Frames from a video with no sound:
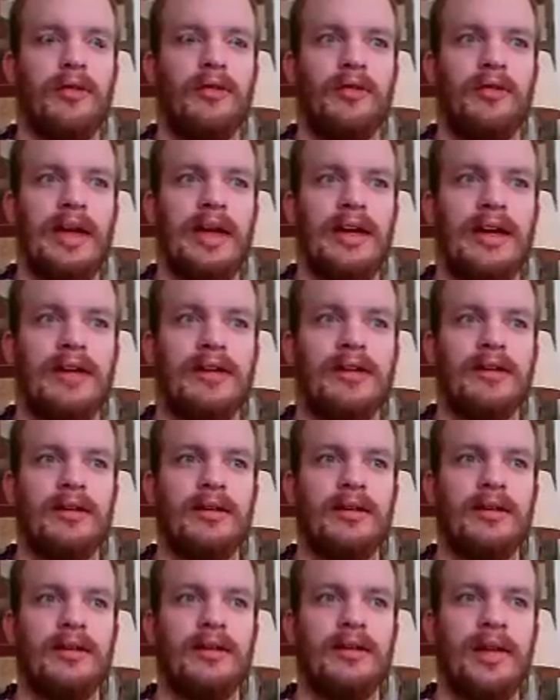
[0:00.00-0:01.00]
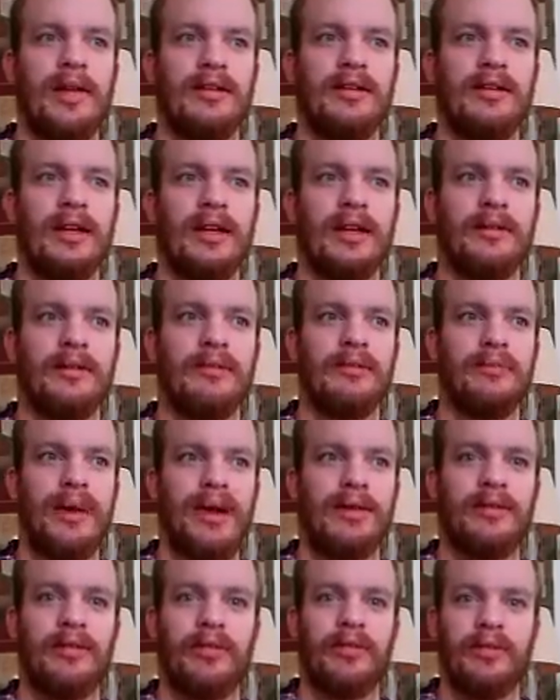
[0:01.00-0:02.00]
they can
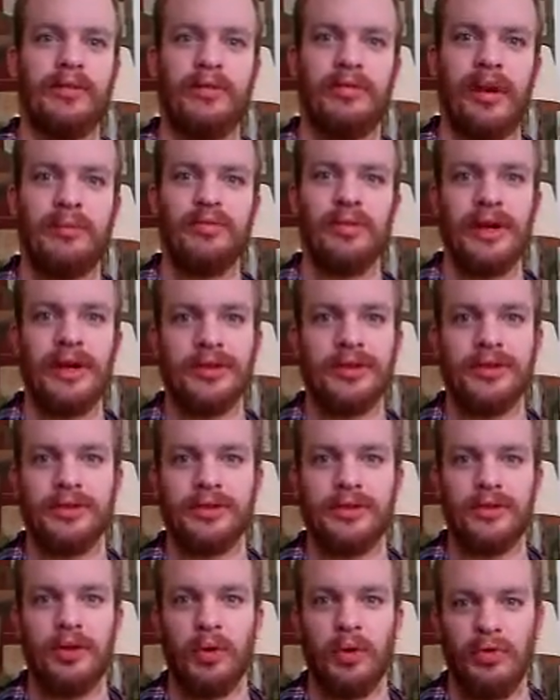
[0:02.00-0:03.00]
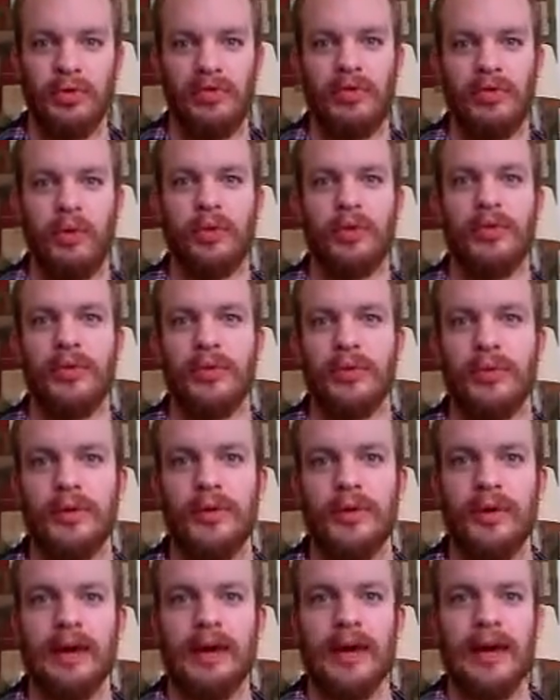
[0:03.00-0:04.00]
make the vibrations go further,
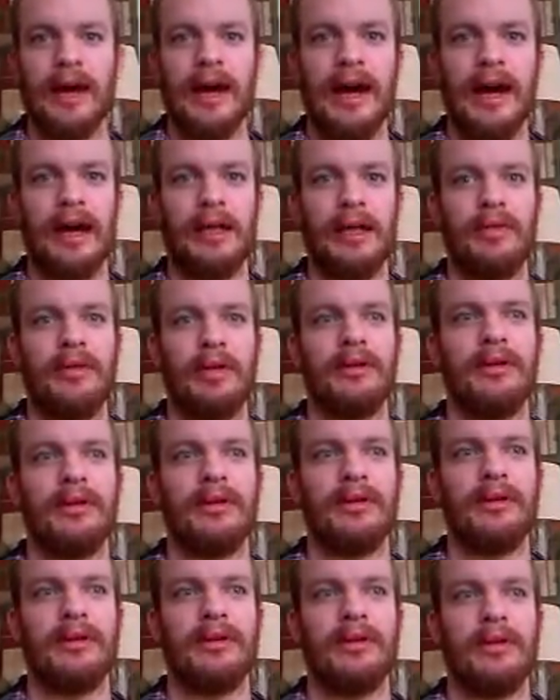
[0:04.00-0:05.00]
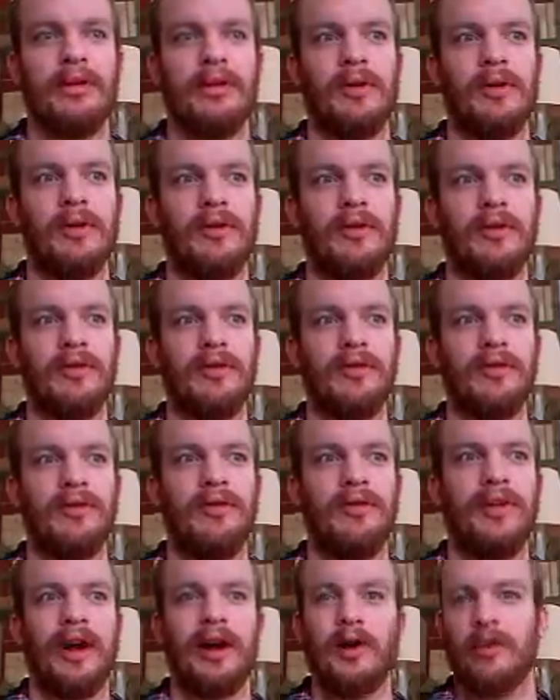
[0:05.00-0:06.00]
and they can
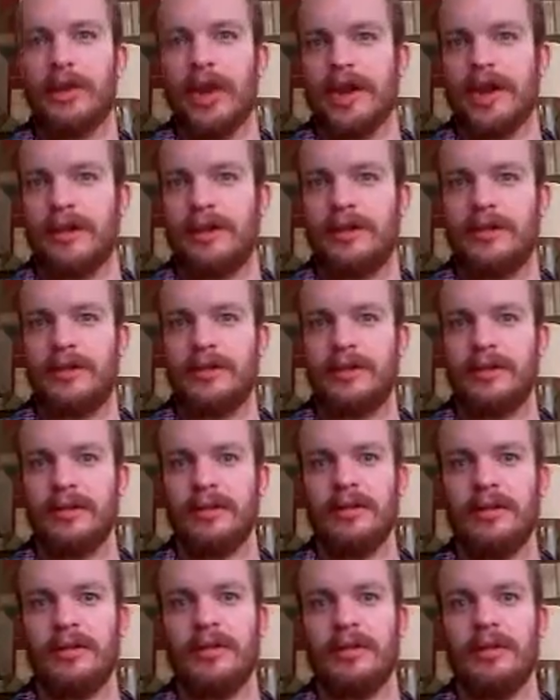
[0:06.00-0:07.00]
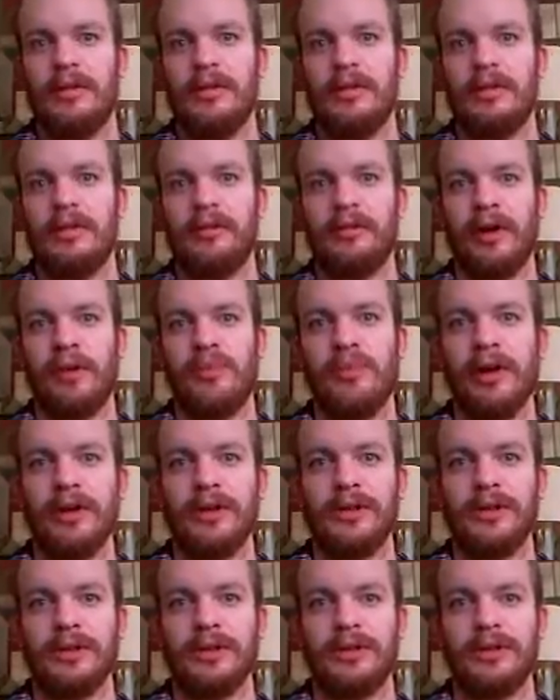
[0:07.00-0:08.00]
direct the
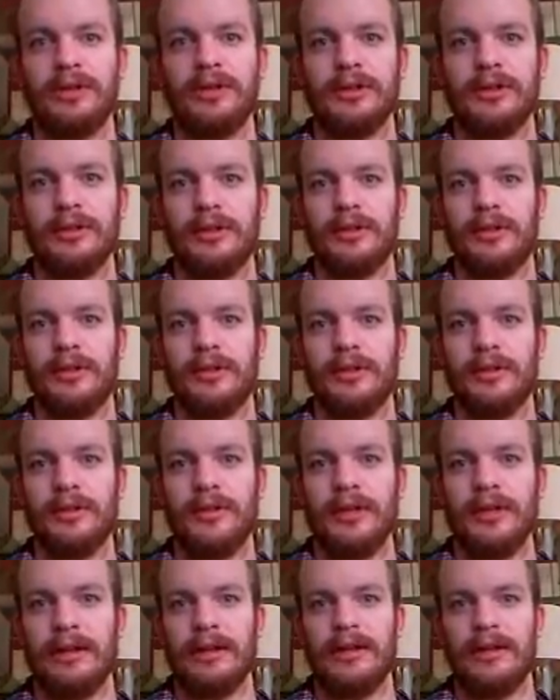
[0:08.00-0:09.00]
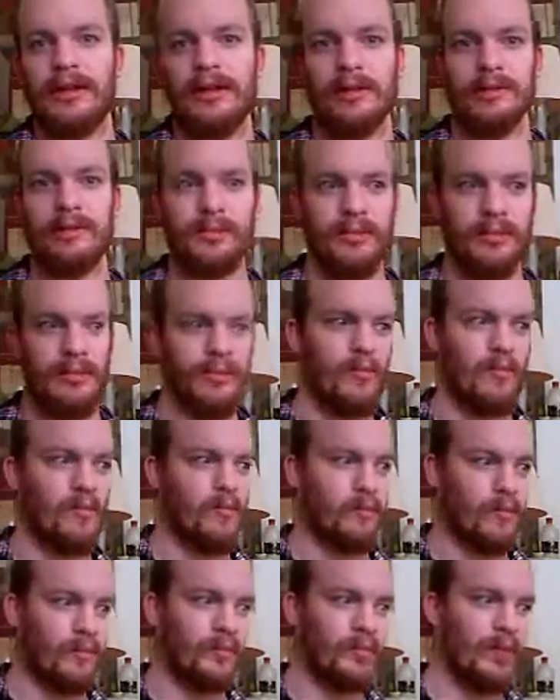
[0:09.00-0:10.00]
vibrations
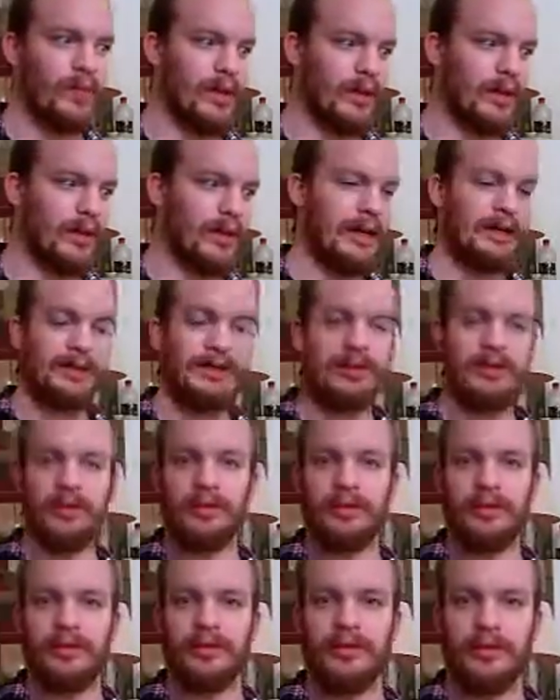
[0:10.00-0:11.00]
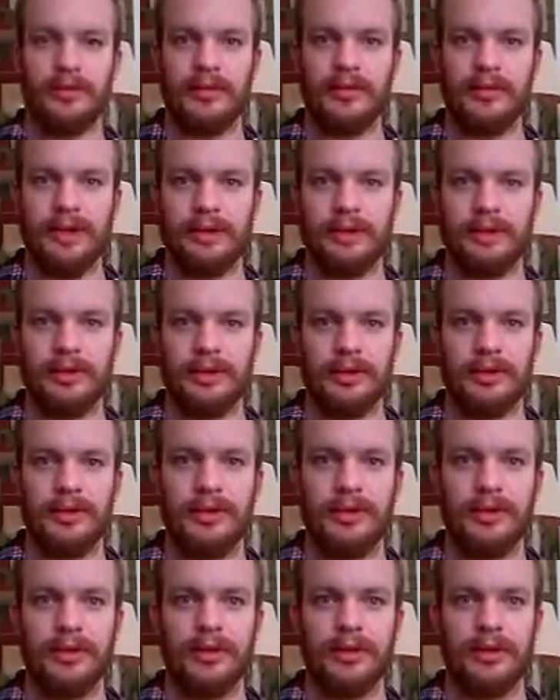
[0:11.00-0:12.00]
in certain
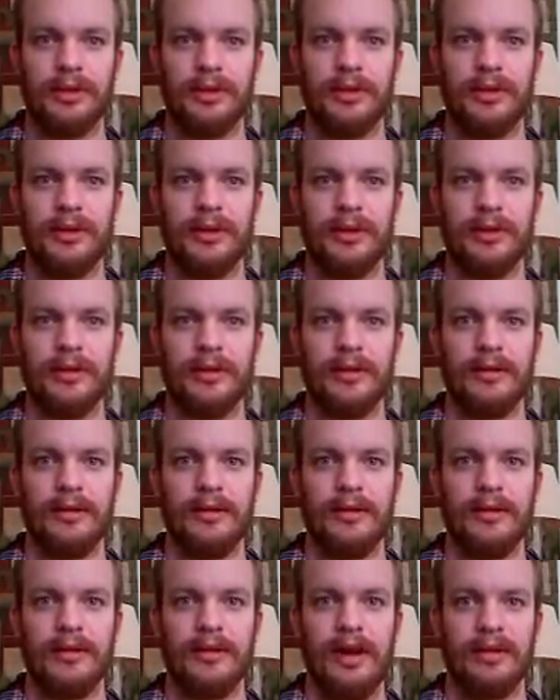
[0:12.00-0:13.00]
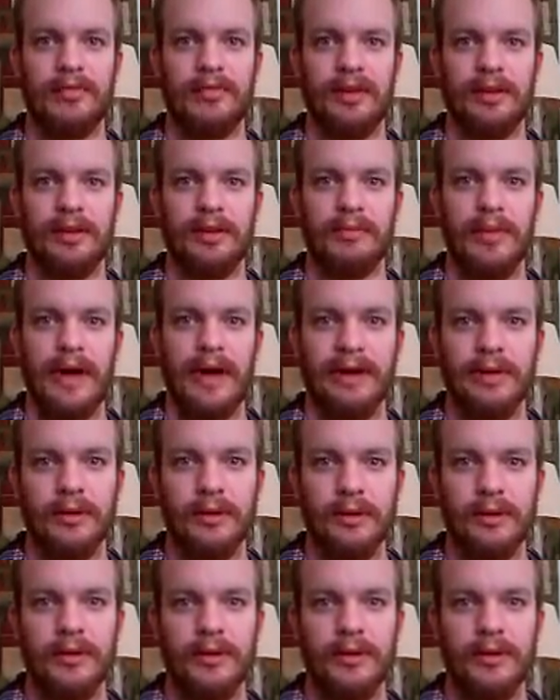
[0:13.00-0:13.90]
tissues in a effective manner.